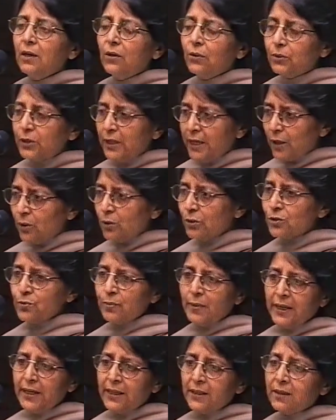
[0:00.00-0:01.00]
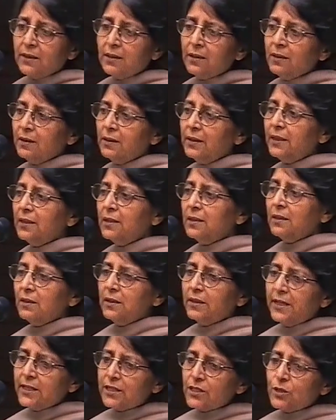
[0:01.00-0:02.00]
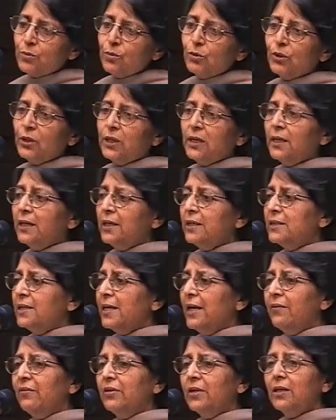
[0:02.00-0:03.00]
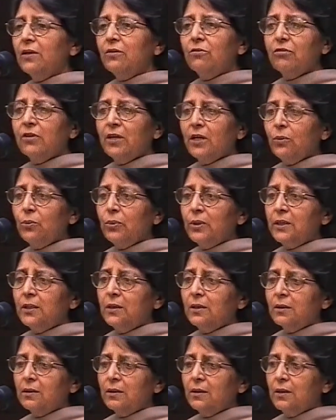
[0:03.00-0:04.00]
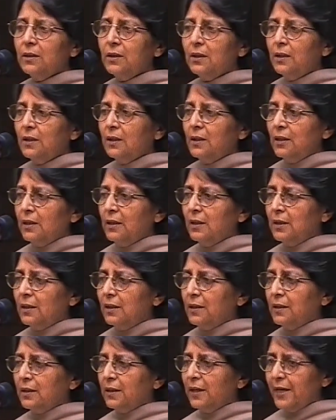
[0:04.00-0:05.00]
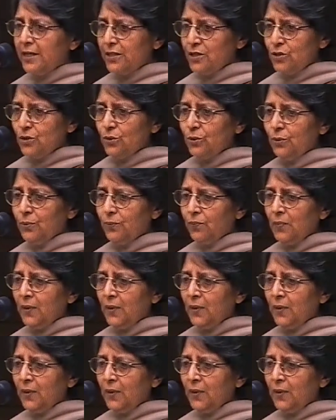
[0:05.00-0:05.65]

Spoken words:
Othello's mind that Desdemona is having an affair with Cassio.